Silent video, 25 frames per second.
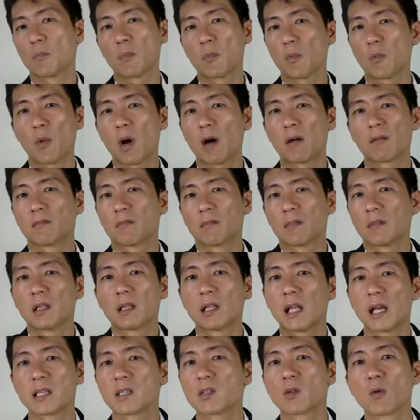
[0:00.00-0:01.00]
well,
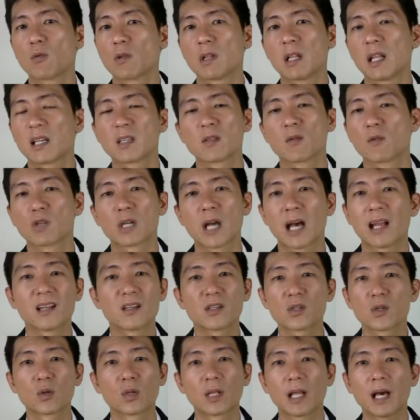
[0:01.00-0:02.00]
there's no
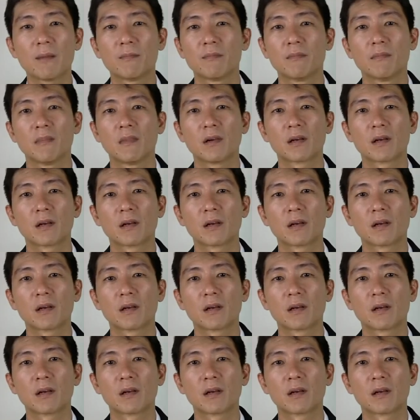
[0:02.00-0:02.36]
challenge to them,